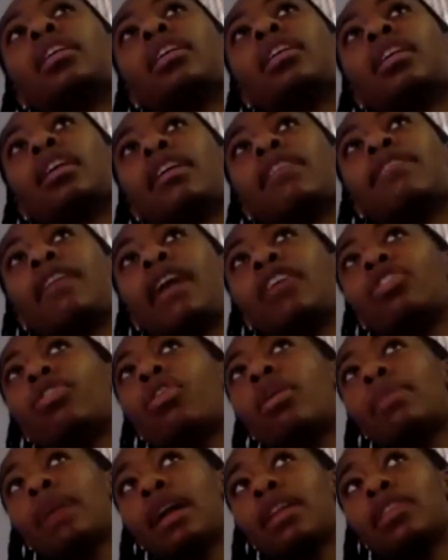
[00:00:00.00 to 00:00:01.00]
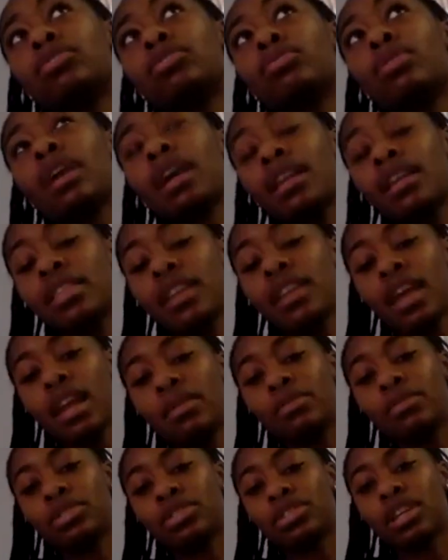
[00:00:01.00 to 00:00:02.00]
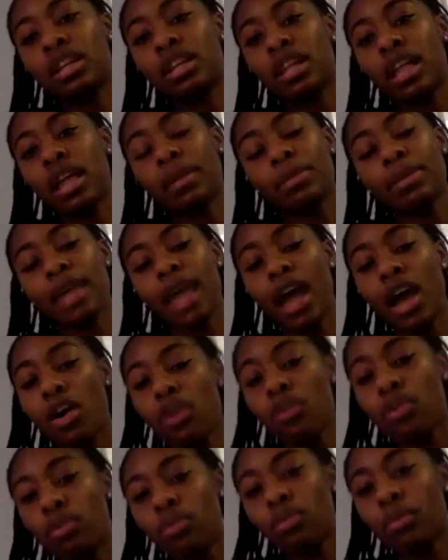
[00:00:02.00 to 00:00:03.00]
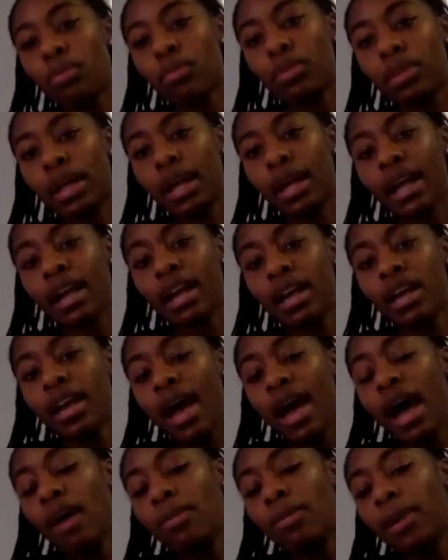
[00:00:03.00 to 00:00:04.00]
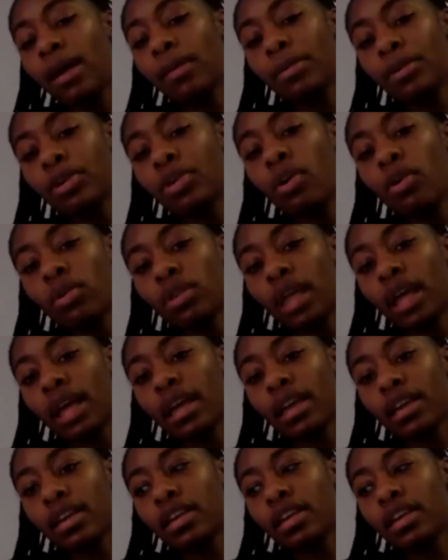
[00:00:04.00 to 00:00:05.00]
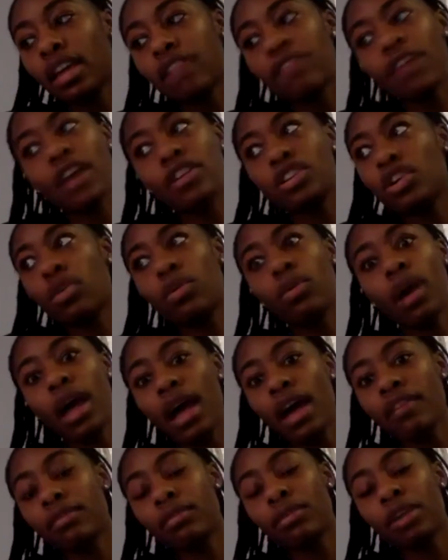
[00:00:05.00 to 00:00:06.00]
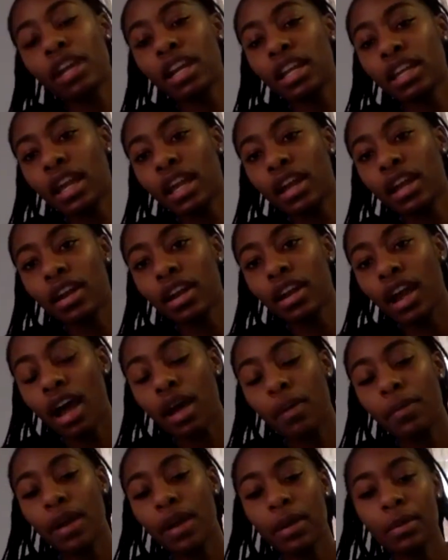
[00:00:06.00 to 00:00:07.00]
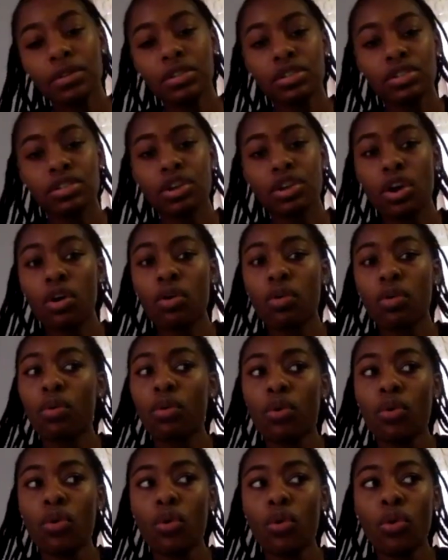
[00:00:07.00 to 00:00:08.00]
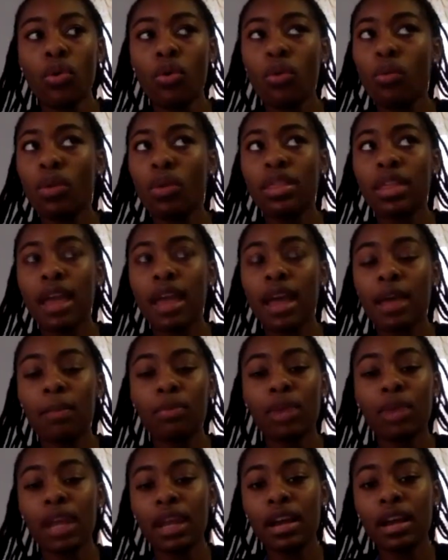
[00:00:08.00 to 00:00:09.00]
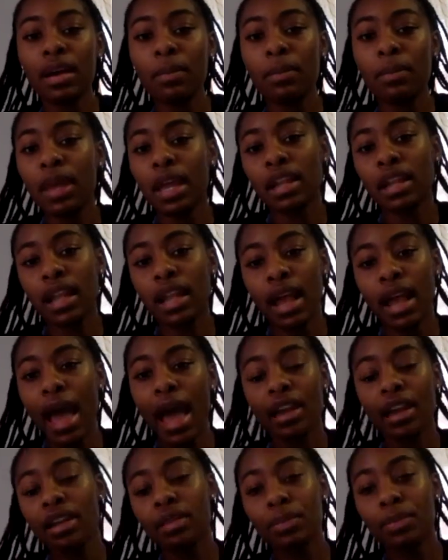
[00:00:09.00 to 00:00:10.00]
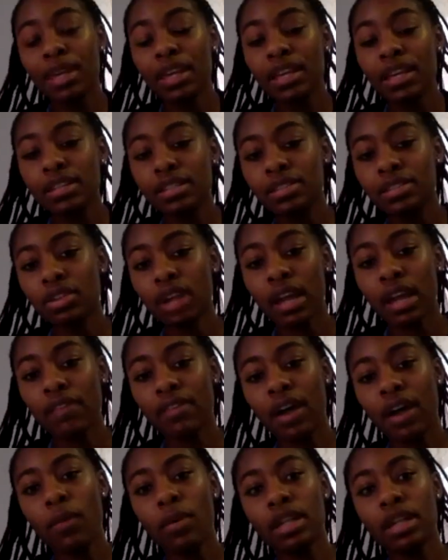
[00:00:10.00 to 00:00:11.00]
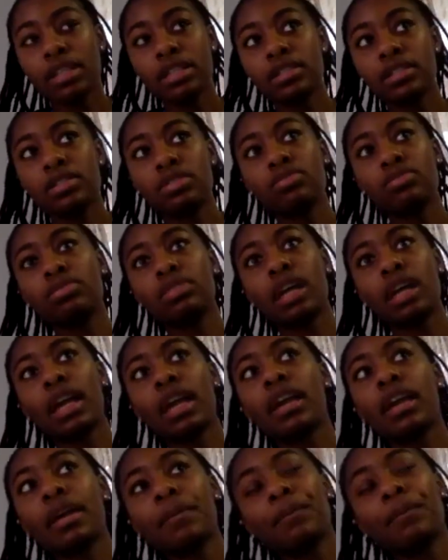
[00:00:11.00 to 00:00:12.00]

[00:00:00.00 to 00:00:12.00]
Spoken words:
if I know I'm not doing anything and I'm just gonna like be at home, like I'll probably go like if I don't have braiding hair, I'll probably just go with like a braid up and like add a piece. So like if I wanted to do like